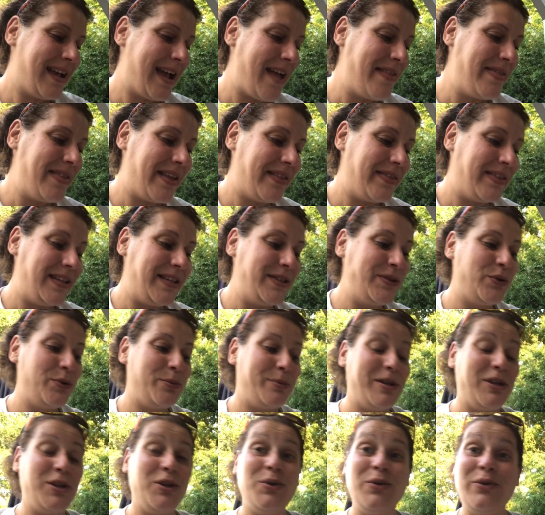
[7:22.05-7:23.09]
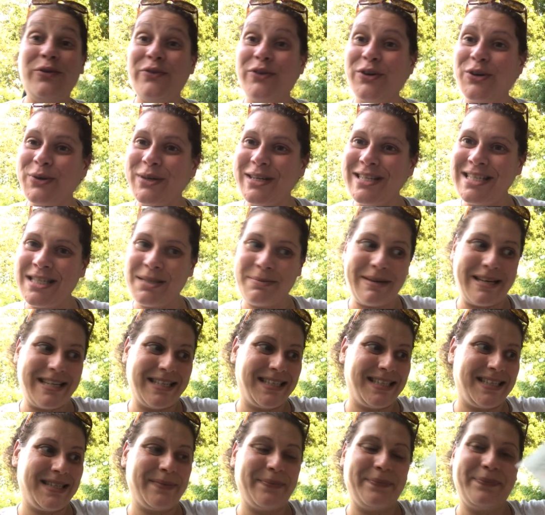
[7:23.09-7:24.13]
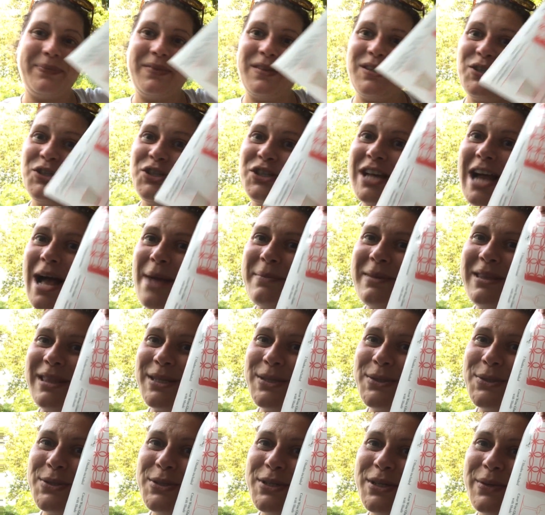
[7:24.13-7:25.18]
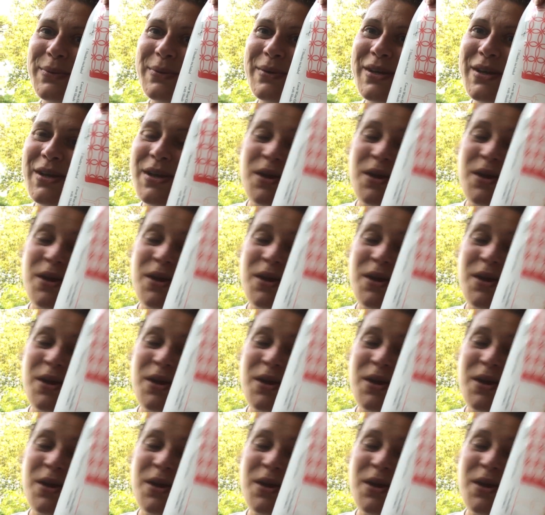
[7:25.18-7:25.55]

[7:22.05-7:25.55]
And then these would be cute for Christmas. She got me this too.